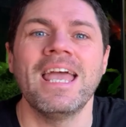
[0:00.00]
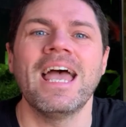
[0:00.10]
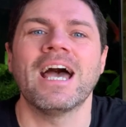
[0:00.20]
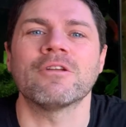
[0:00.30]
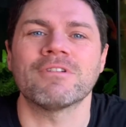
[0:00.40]

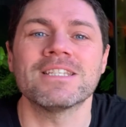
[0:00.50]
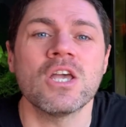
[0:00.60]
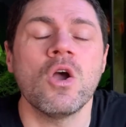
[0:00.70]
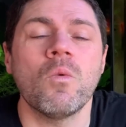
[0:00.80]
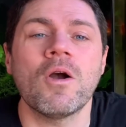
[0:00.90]
Hello friends,
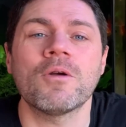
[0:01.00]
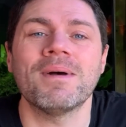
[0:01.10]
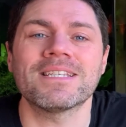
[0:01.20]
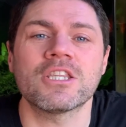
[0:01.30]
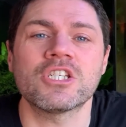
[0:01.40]
welcome
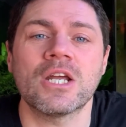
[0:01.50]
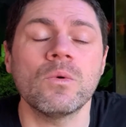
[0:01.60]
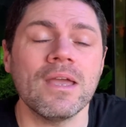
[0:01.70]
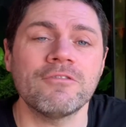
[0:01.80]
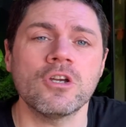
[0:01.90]
back to the
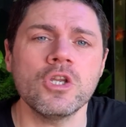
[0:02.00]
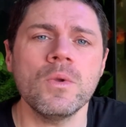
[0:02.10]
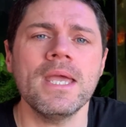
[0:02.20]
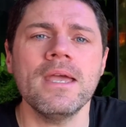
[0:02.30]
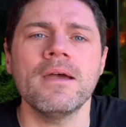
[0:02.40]
channel. If you're new
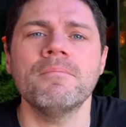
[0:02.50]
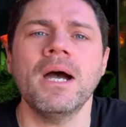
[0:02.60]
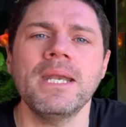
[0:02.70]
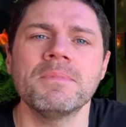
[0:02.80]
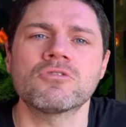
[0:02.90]
here,
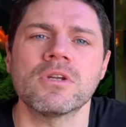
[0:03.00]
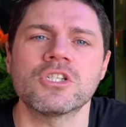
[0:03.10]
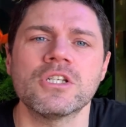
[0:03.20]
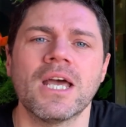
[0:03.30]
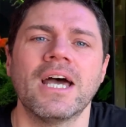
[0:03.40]
my name is
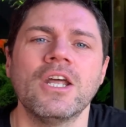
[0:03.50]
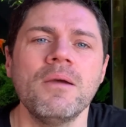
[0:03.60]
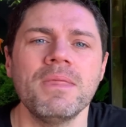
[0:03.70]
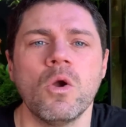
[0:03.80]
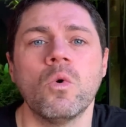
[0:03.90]
Richard and
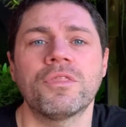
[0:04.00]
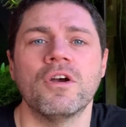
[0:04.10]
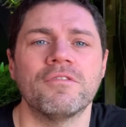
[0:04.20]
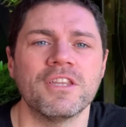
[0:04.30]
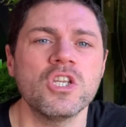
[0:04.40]
I'm the author
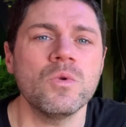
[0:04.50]
of the new